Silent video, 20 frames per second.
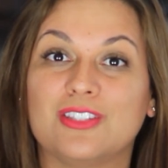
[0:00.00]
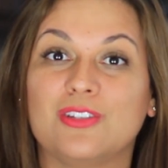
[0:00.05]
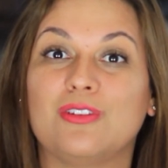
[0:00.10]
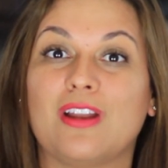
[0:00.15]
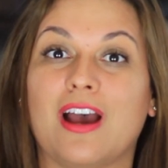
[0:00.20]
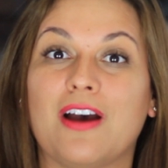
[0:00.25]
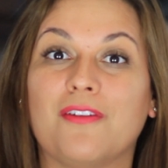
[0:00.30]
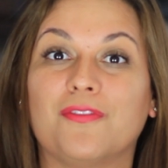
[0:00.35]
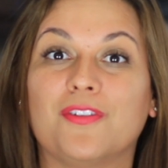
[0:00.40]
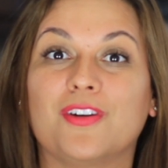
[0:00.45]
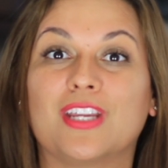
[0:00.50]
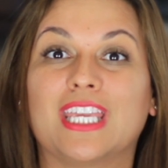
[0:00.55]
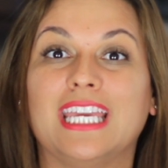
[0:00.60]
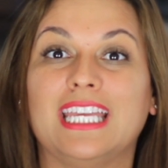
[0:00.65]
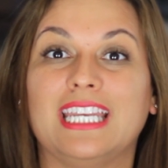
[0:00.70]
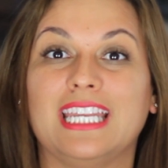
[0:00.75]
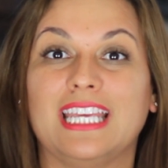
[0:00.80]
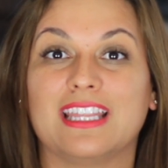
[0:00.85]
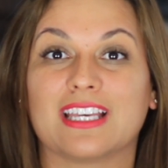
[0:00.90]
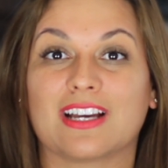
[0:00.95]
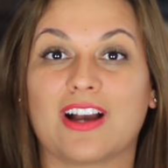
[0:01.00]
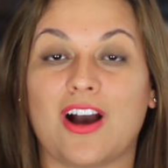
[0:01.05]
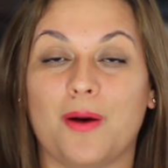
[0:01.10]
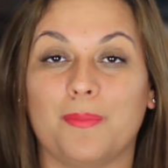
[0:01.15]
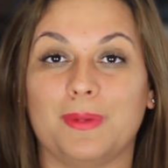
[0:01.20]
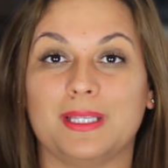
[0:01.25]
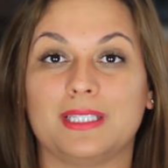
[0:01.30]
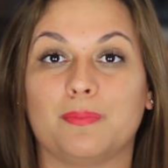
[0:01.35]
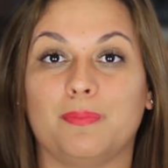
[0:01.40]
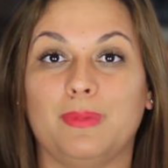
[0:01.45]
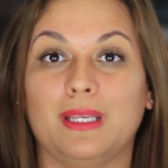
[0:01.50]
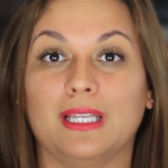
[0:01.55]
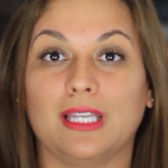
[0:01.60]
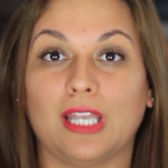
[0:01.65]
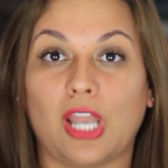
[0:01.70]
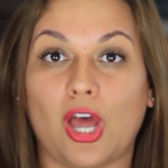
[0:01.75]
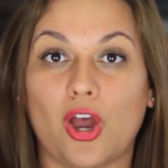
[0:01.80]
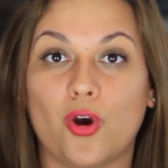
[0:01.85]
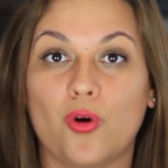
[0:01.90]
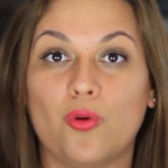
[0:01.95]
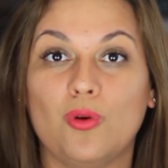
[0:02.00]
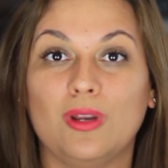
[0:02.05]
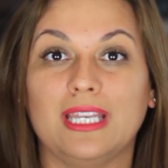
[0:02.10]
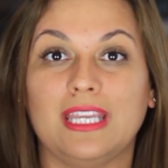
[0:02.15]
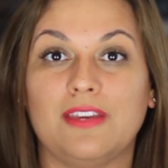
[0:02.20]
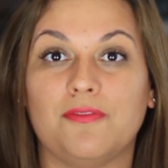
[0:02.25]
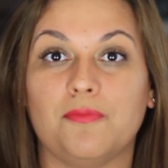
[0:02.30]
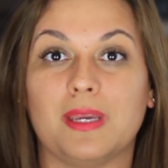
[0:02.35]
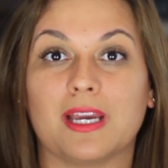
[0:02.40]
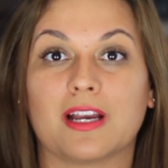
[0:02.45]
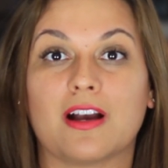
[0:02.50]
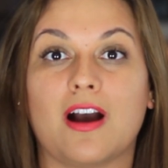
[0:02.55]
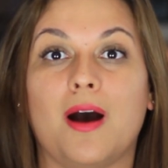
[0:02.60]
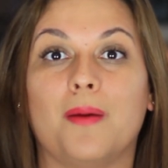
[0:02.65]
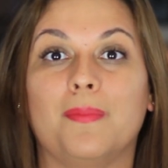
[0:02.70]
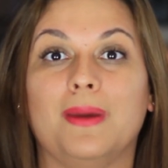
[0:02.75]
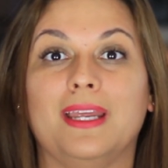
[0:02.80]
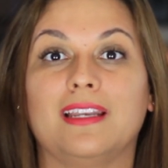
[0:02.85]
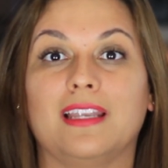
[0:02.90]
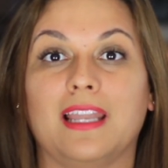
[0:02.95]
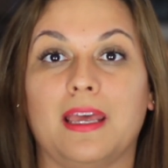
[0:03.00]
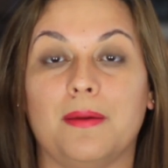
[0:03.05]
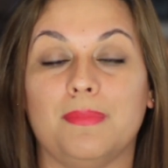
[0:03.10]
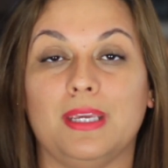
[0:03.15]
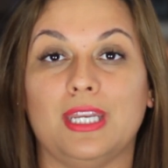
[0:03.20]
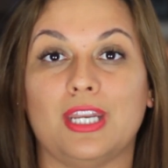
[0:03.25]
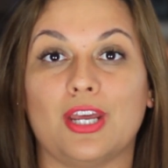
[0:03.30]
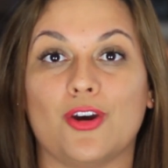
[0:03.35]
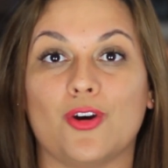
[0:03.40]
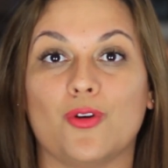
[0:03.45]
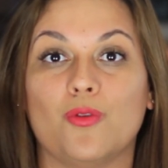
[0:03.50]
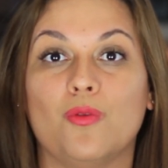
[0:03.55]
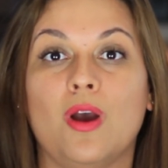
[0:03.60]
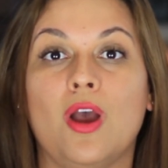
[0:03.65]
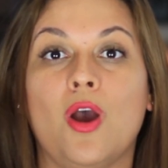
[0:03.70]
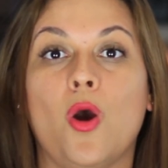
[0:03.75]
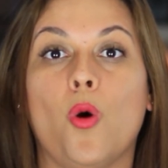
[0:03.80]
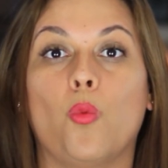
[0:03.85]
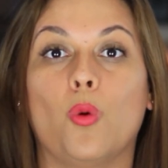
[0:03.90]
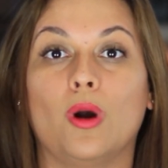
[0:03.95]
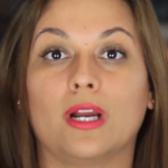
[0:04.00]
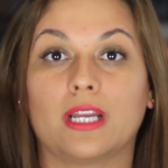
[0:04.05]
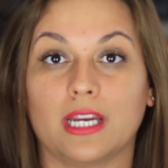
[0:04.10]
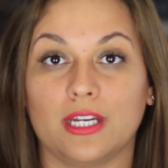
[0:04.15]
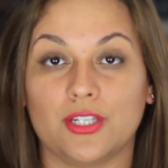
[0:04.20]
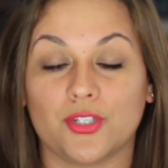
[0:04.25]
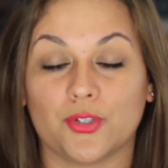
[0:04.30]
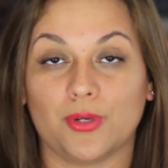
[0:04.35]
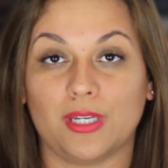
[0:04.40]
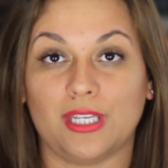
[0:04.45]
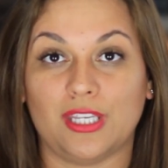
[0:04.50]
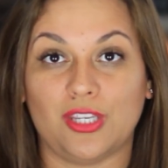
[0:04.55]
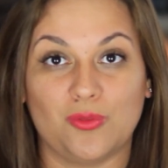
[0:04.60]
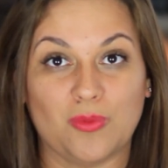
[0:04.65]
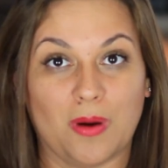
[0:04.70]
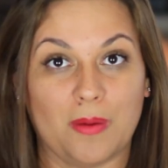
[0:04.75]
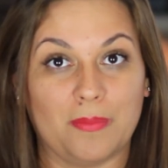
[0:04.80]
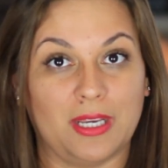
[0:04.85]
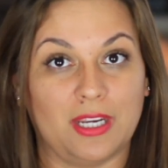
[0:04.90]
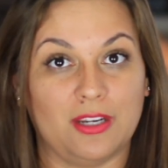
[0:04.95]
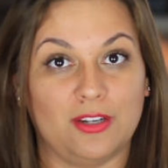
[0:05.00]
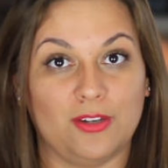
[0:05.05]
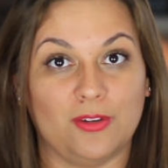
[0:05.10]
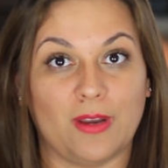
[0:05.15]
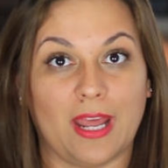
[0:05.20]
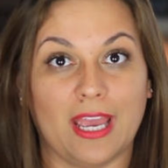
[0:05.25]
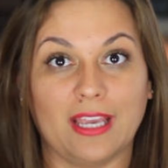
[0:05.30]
Do not forget in the comments below, leave me a comment, let me know what country you want me to do